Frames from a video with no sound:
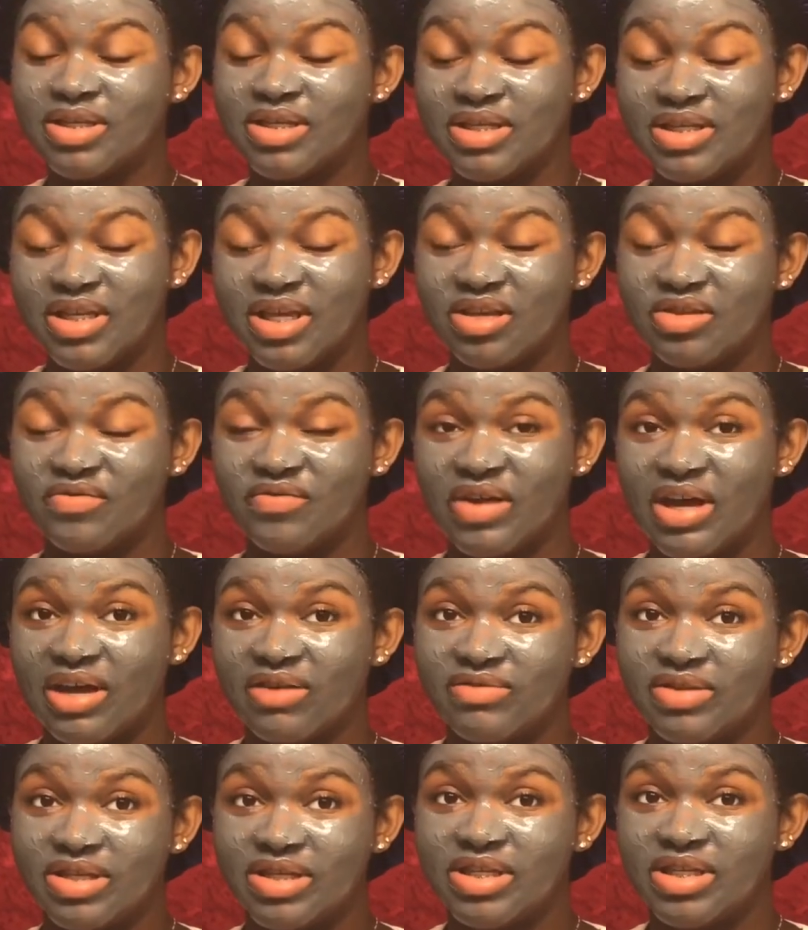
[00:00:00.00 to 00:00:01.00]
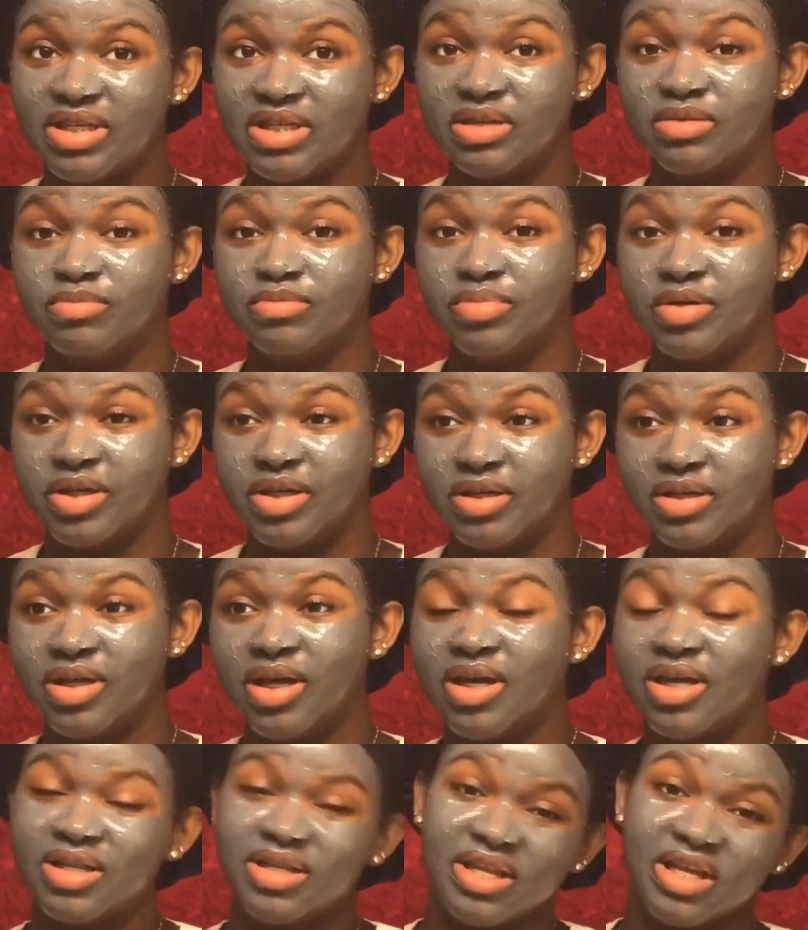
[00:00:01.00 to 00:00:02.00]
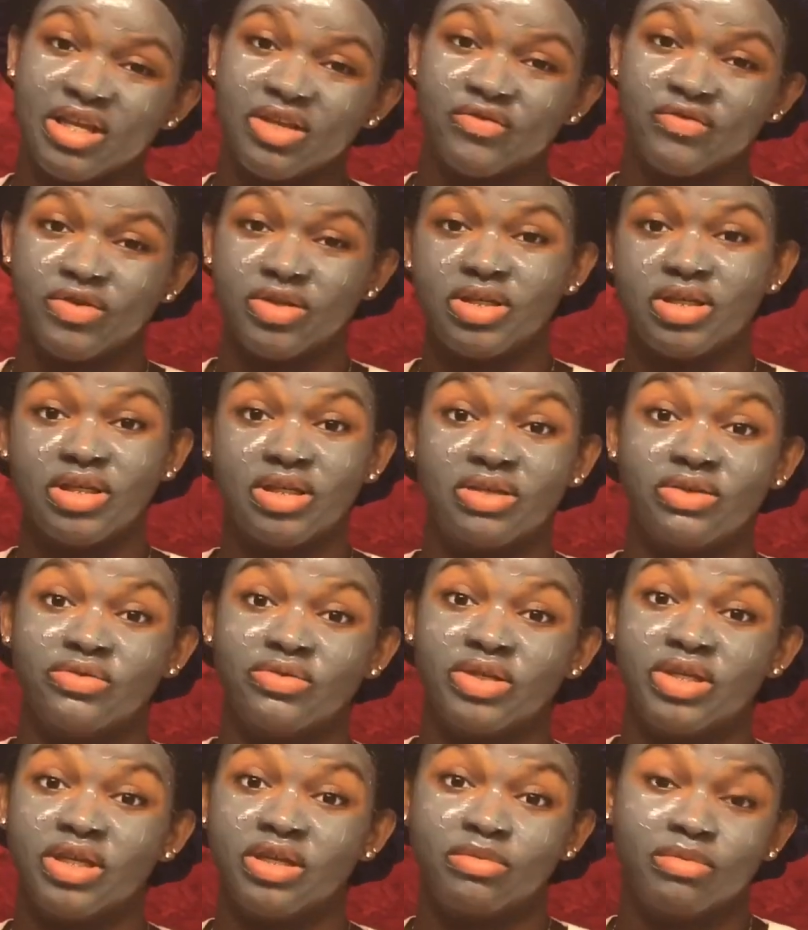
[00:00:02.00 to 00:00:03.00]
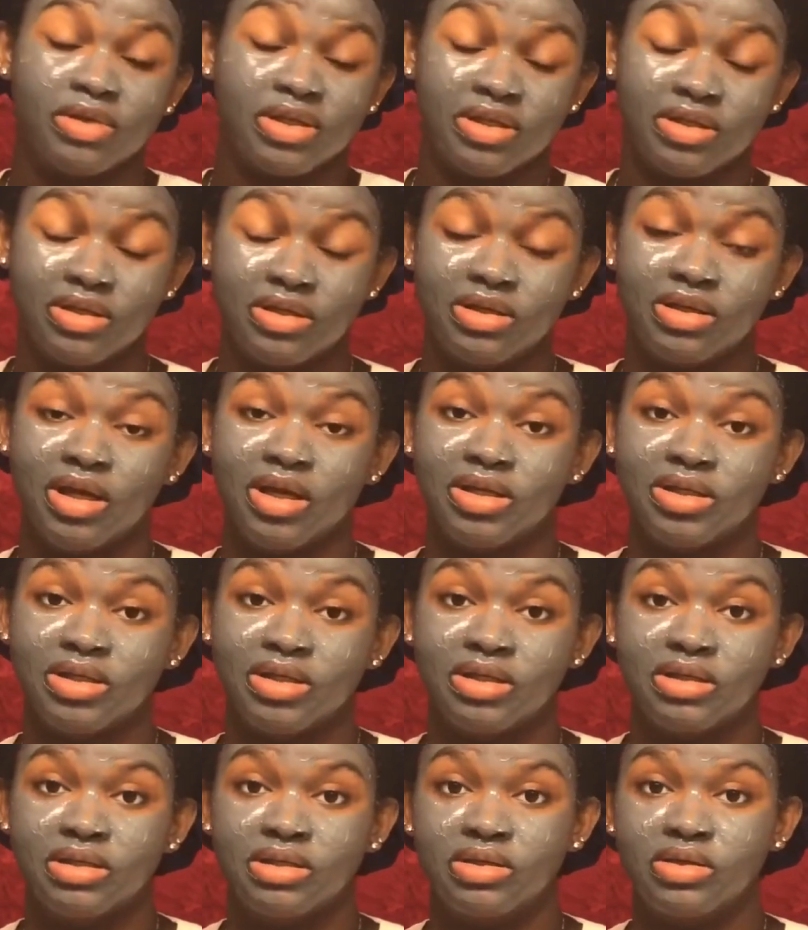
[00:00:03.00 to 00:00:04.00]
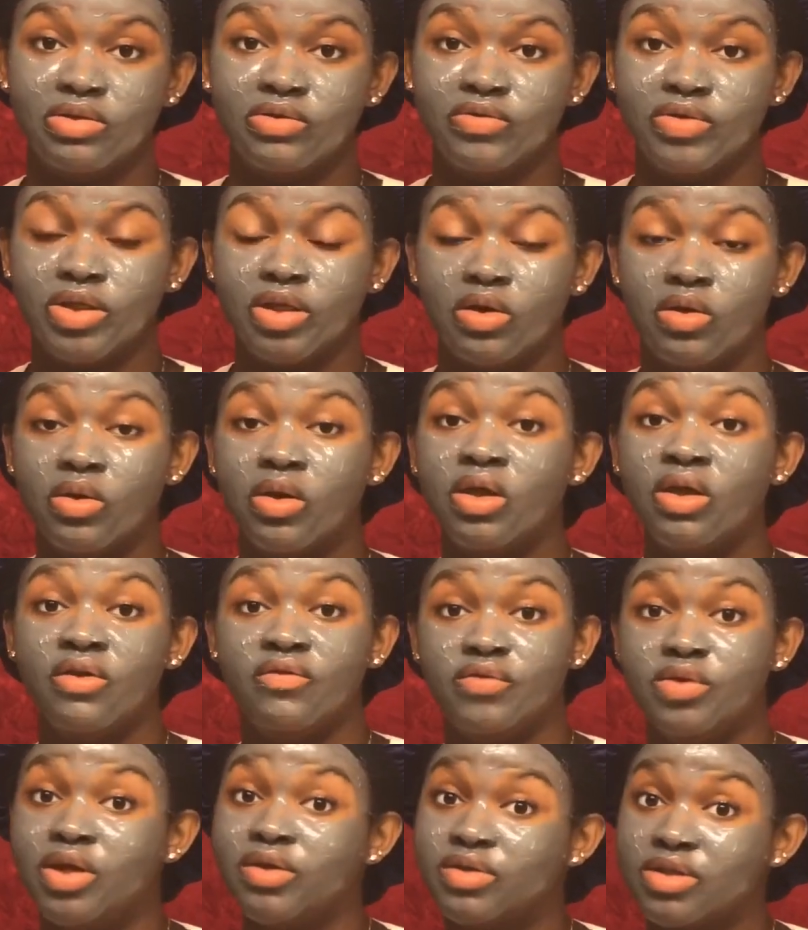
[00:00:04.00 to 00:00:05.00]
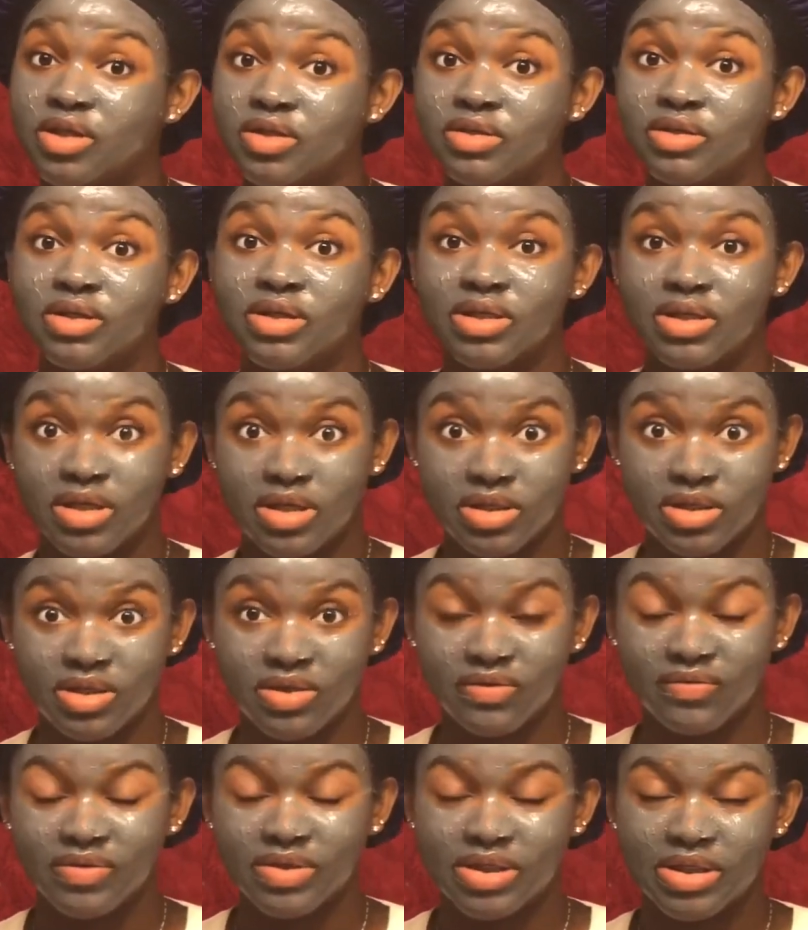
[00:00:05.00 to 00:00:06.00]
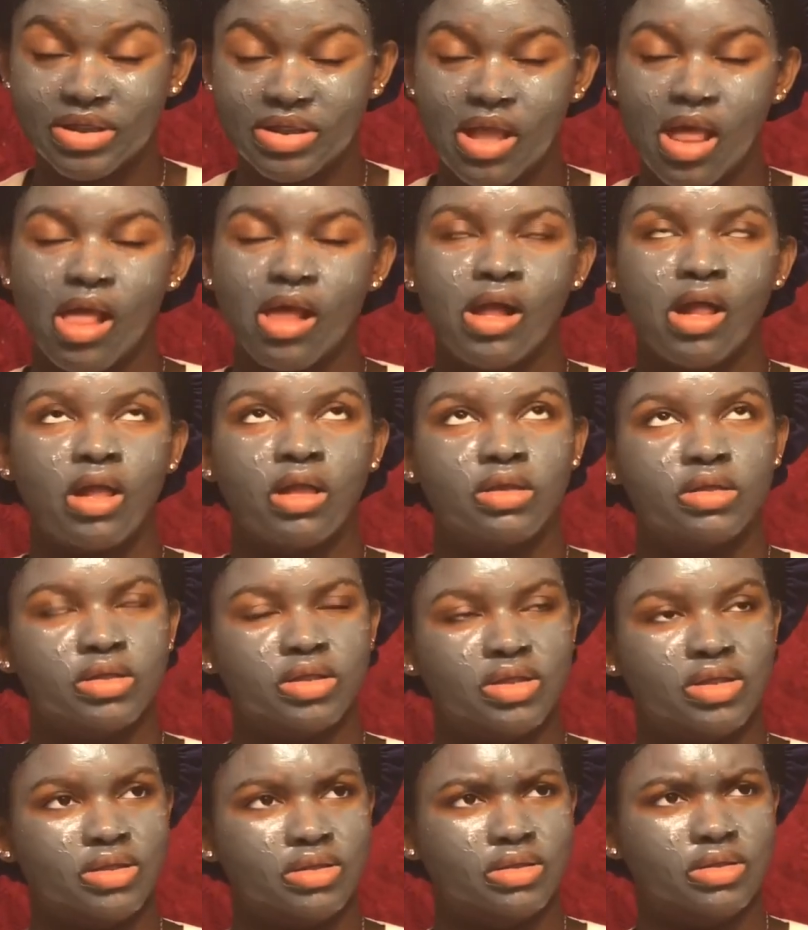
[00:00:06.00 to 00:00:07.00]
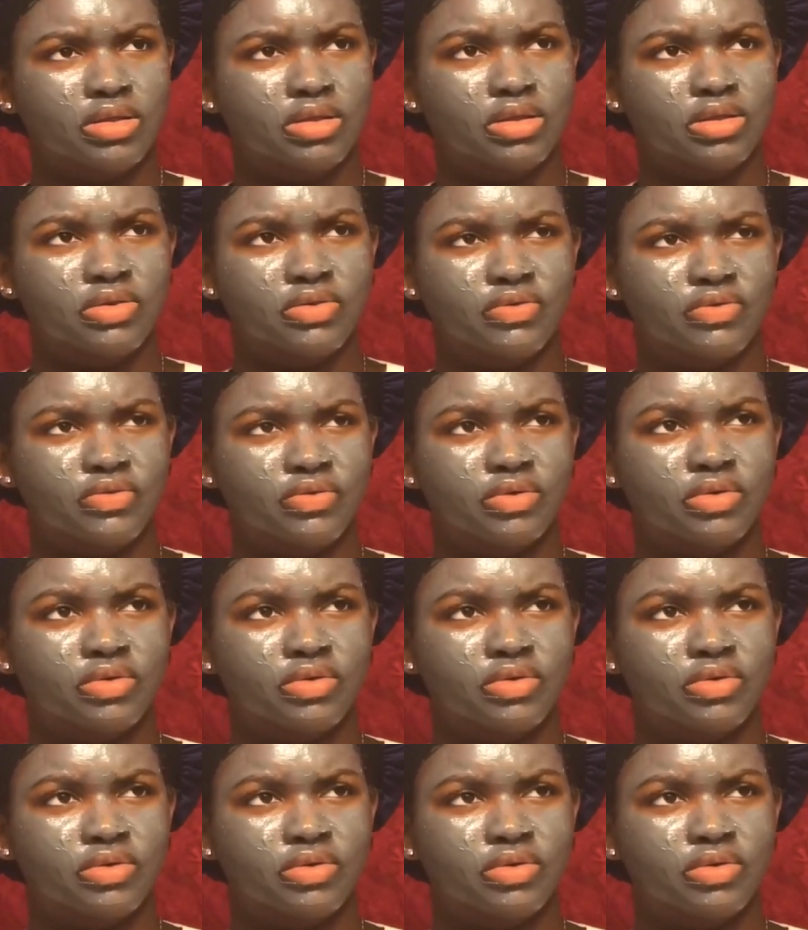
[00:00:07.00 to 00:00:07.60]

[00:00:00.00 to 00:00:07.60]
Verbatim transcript: It says 5 to 10, but that's for sensitive skin. My skin not sensitive. So if you have sensitive, sensitive.